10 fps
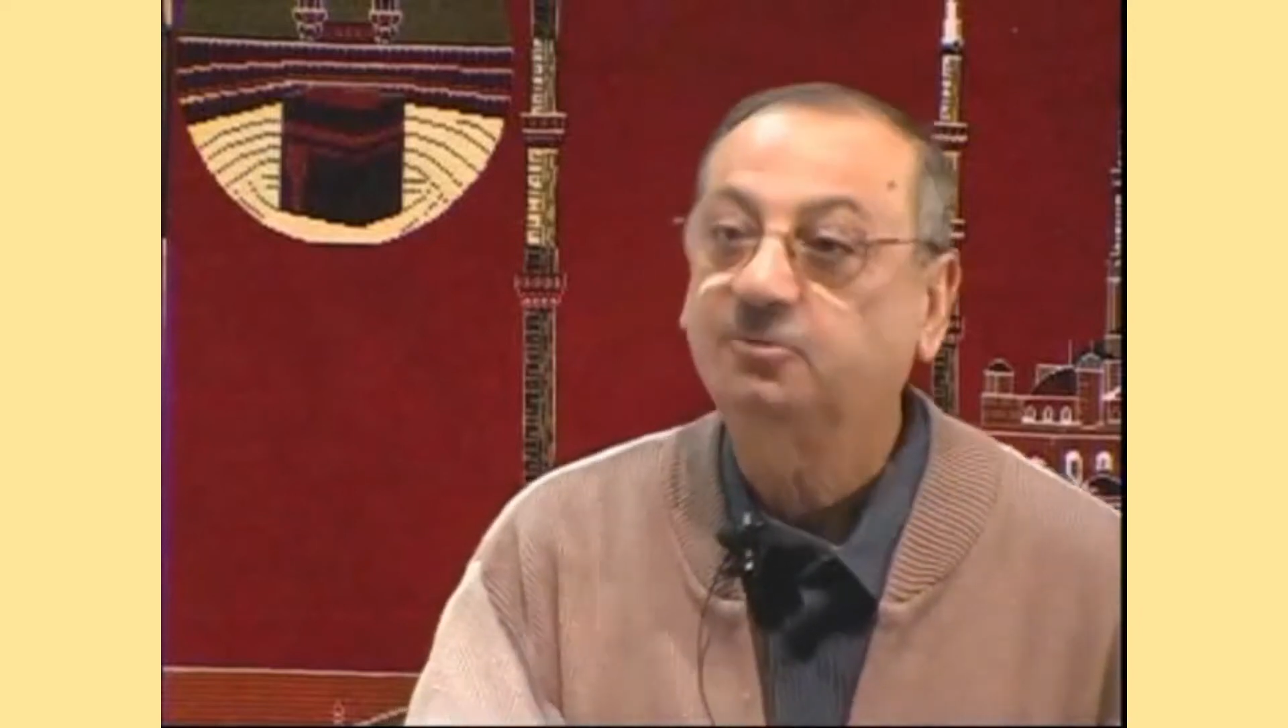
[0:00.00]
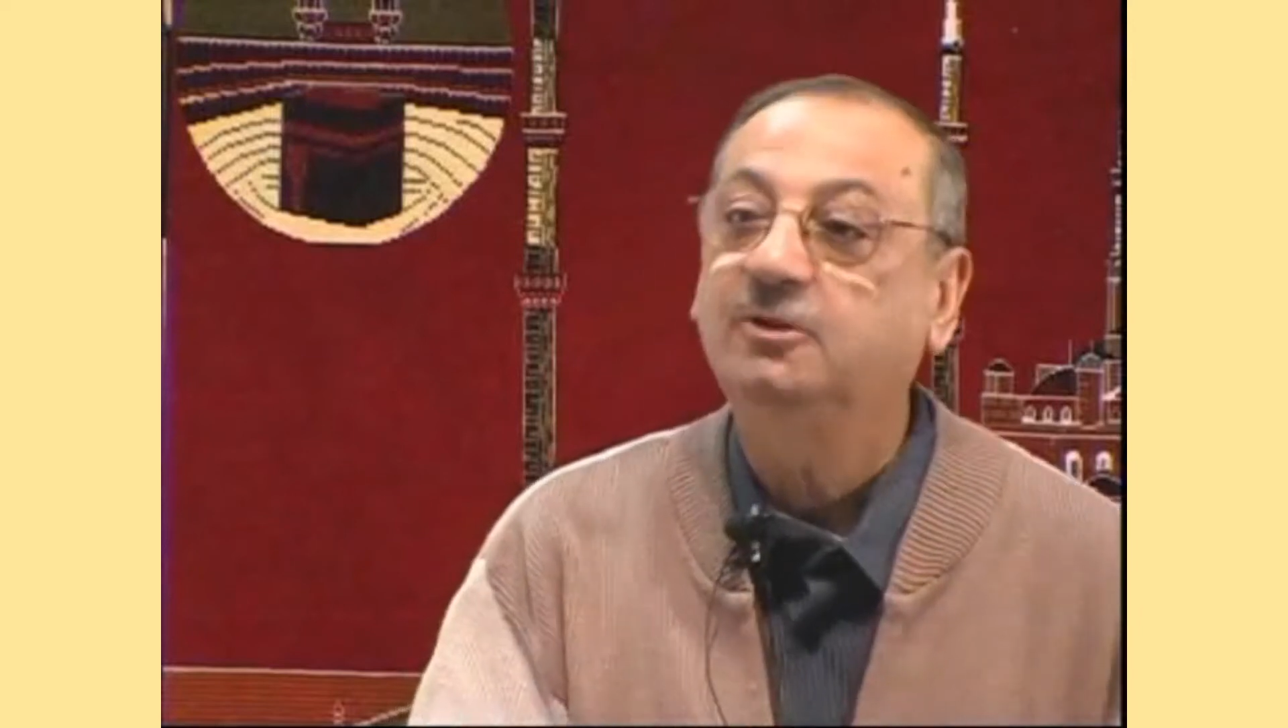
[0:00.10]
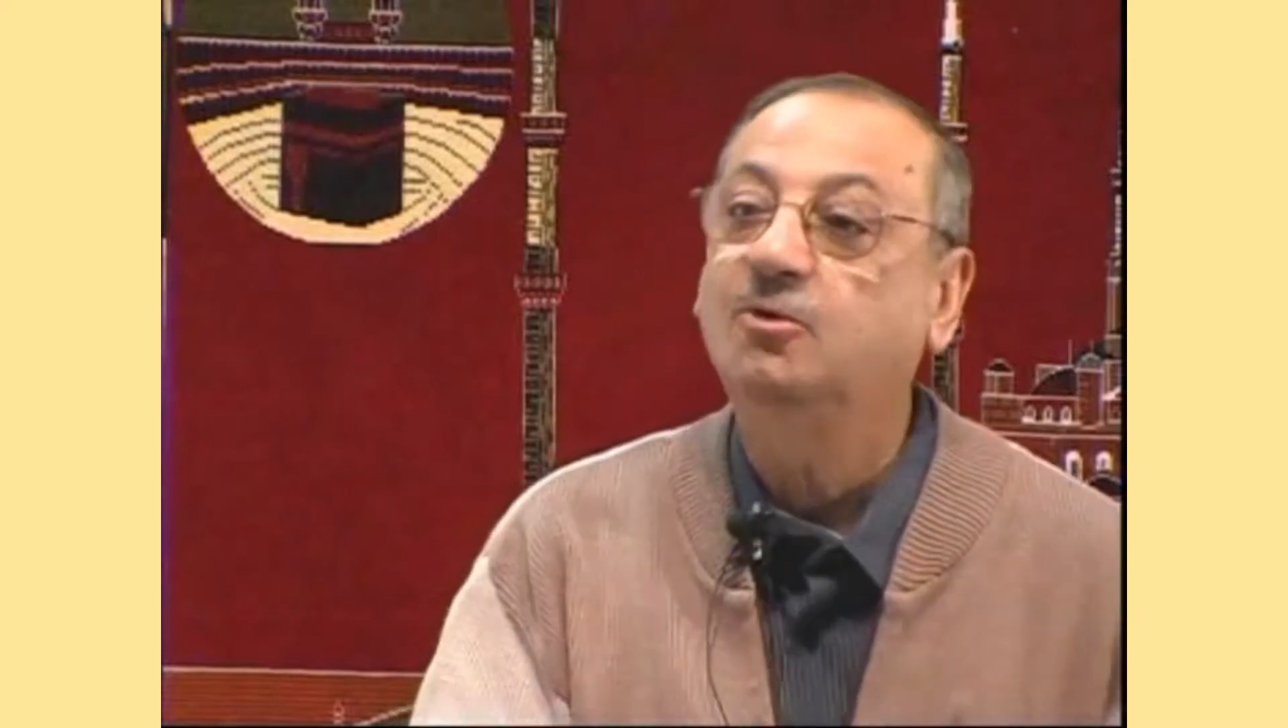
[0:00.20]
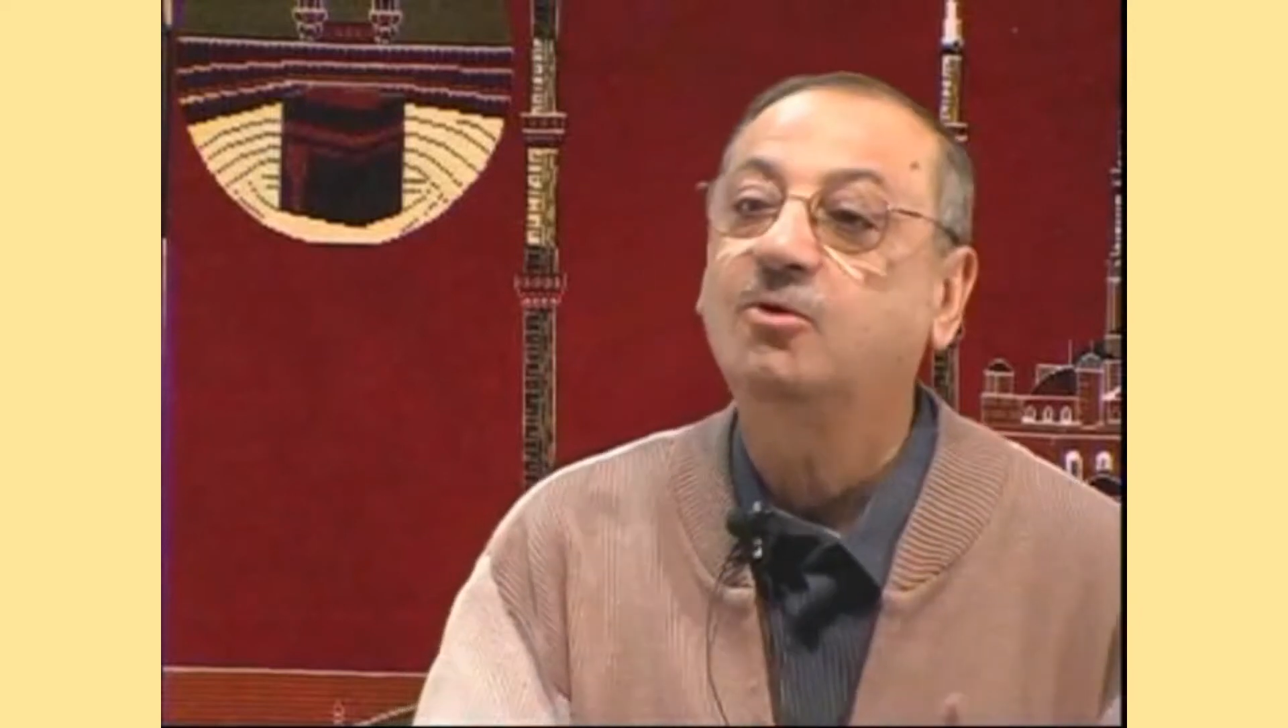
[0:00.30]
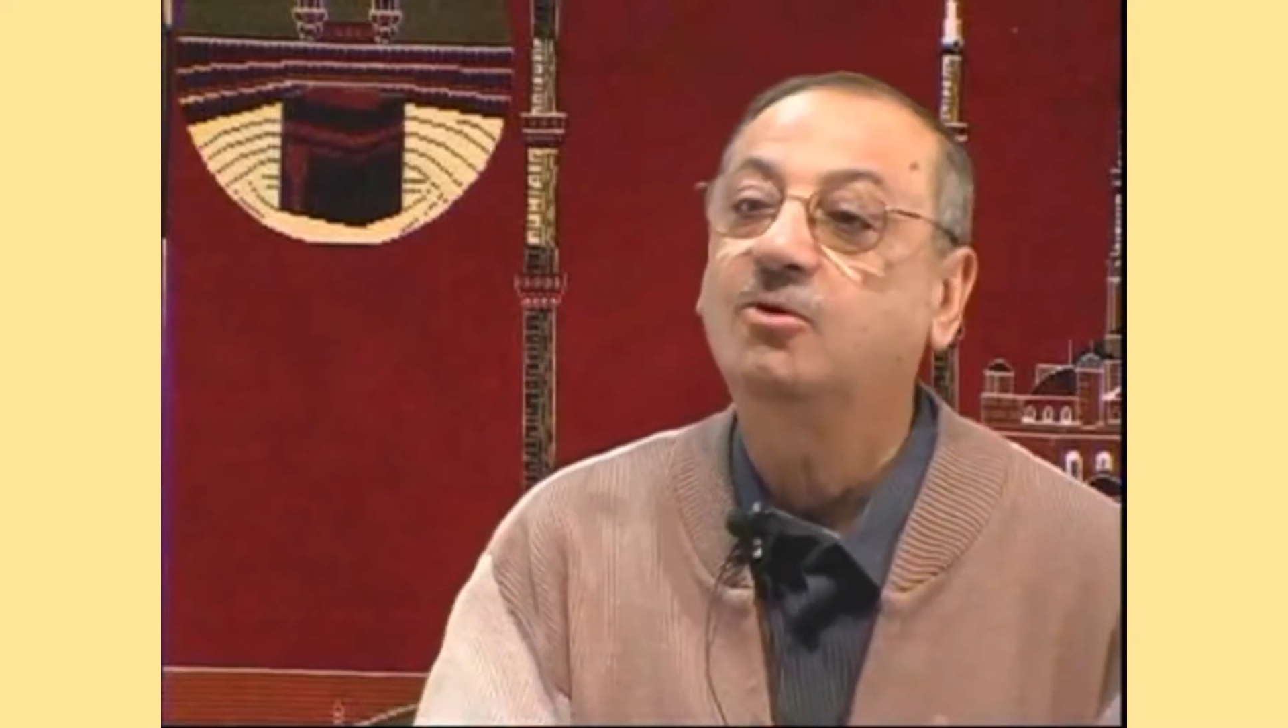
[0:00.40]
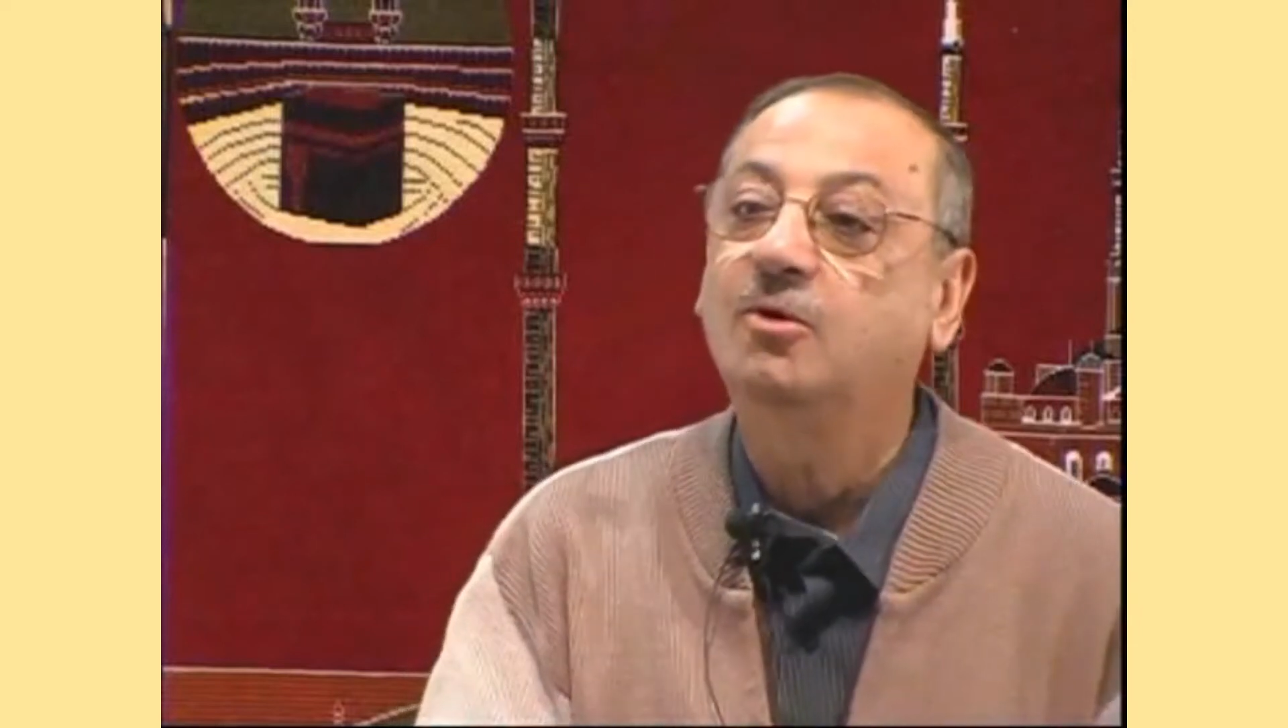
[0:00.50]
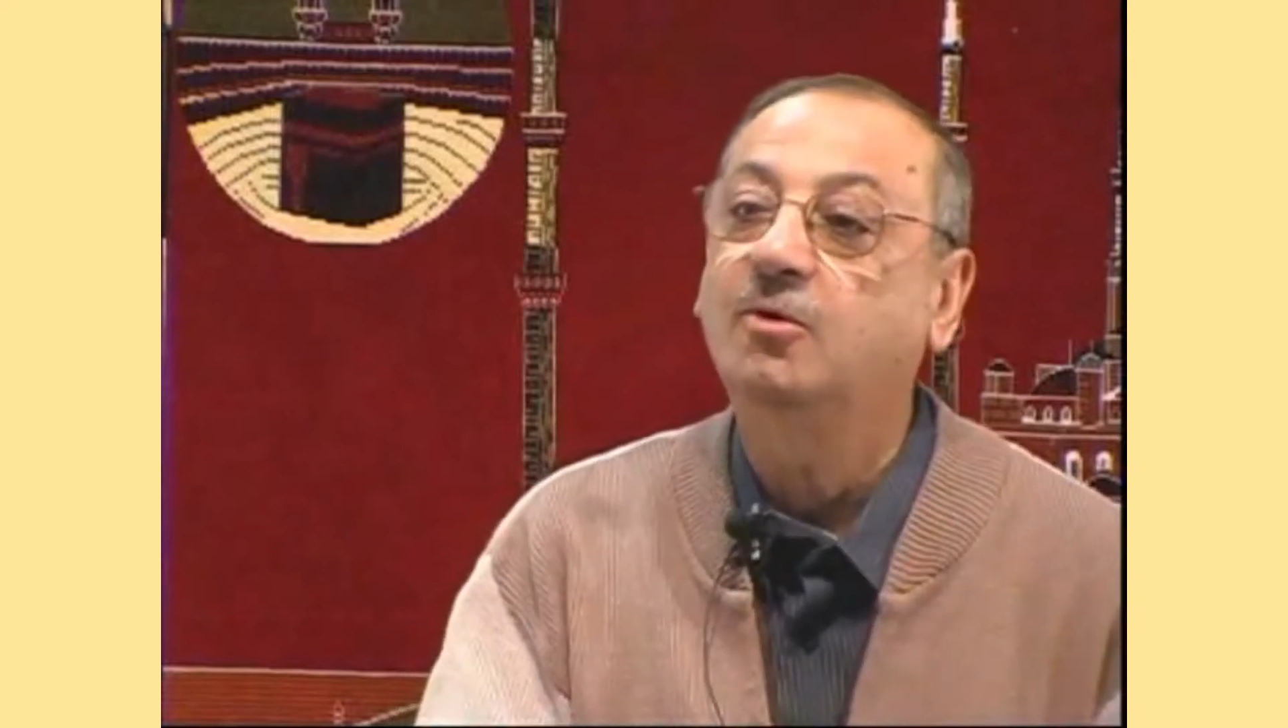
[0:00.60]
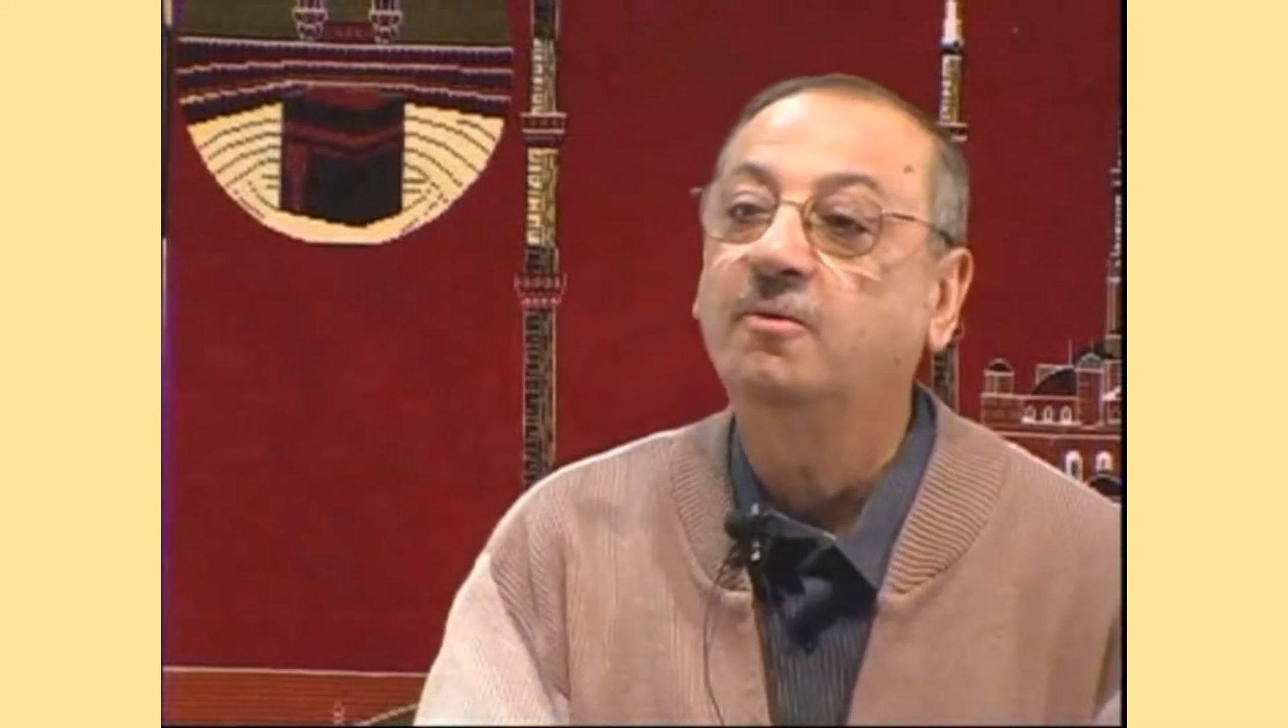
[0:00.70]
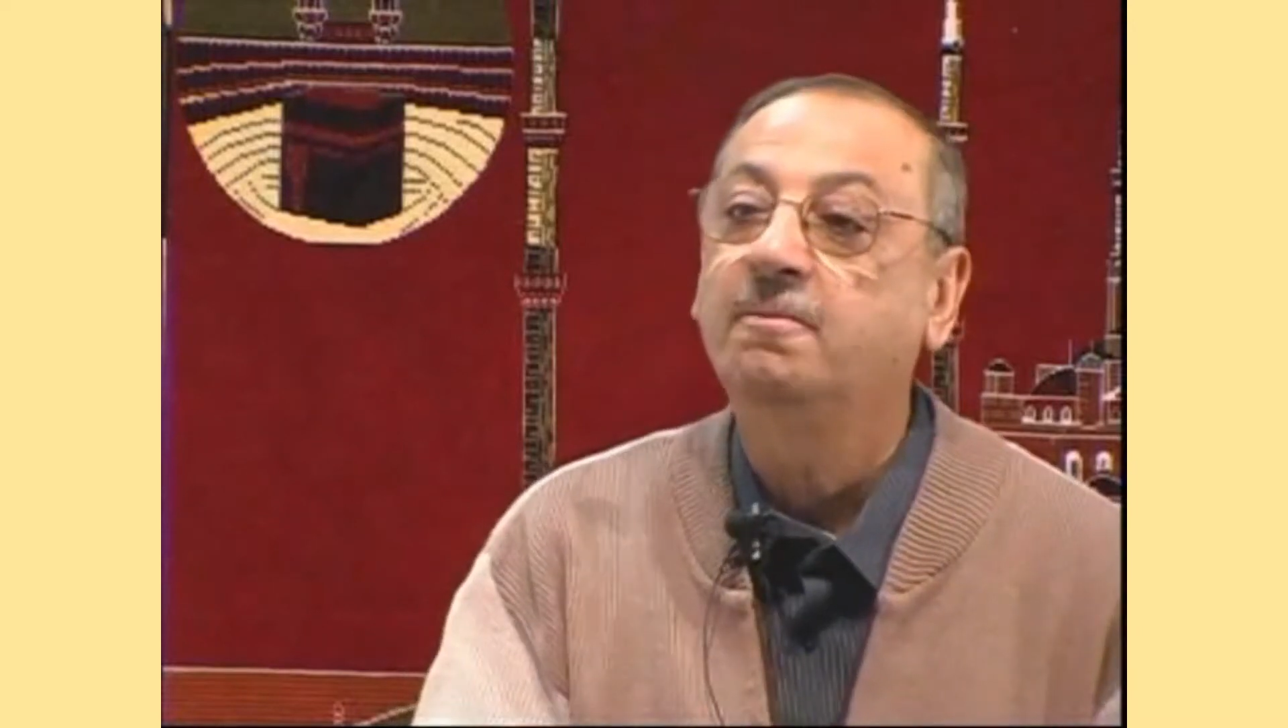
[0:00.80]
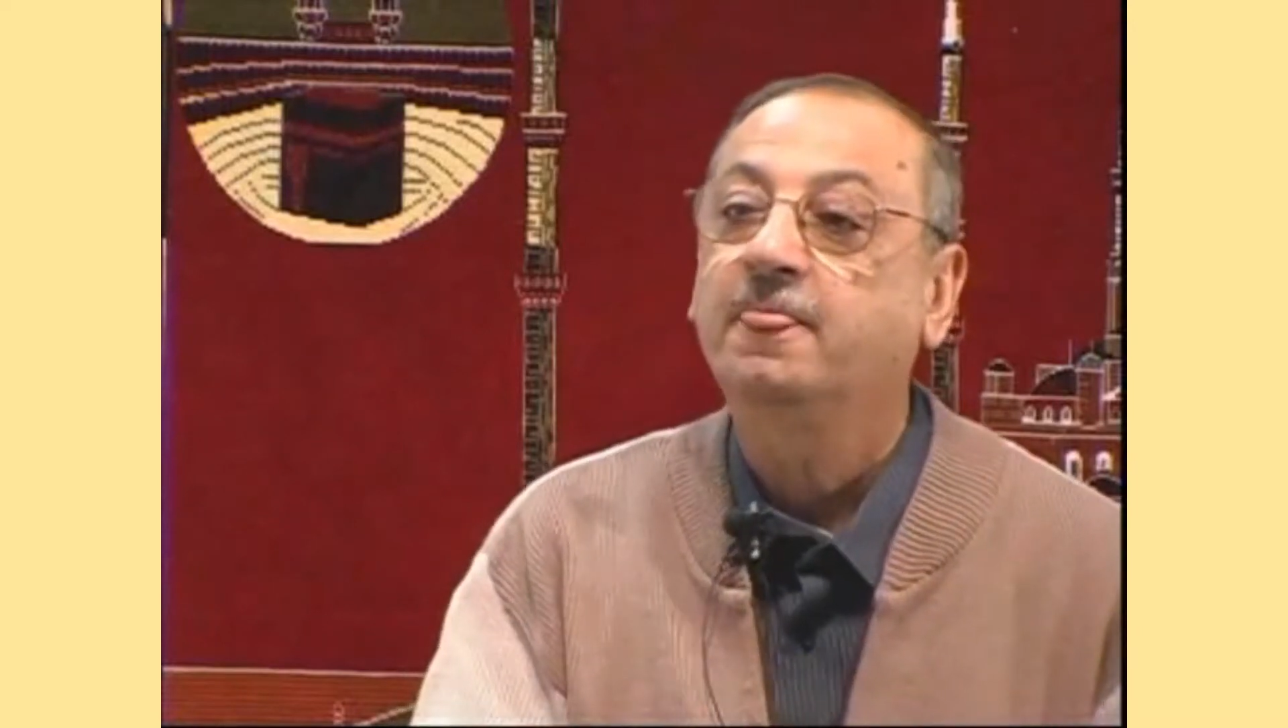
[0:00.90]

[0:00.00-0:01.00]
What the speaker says: don't know